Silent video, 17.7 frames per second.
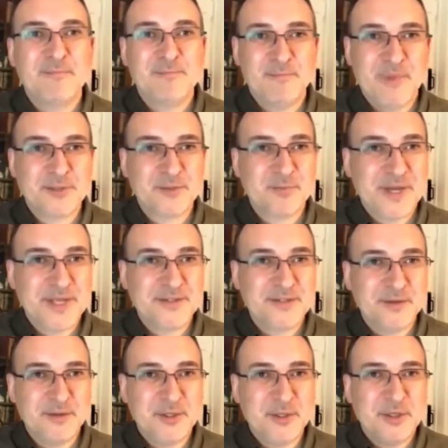much
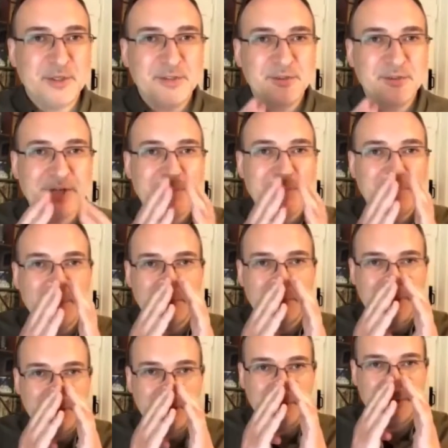better and you can shape them a
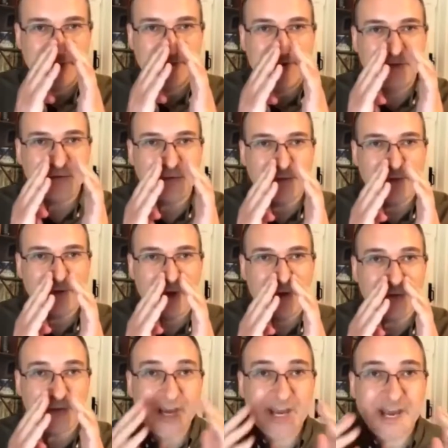little bit around your
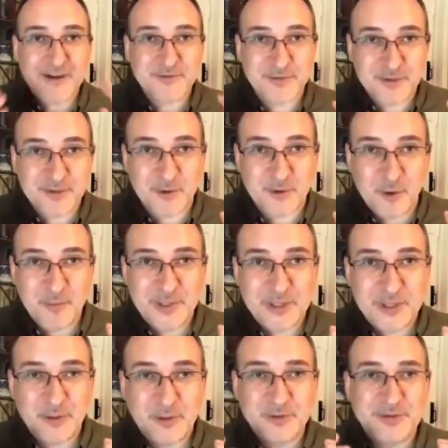nose. I have to sort of a
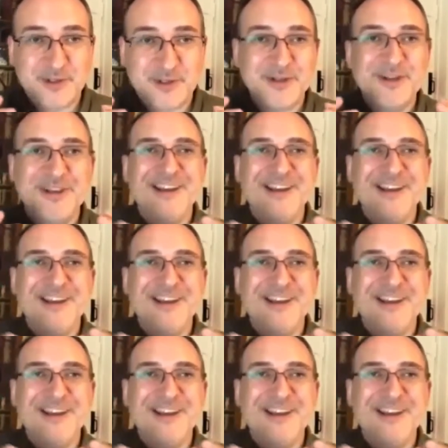big hooter.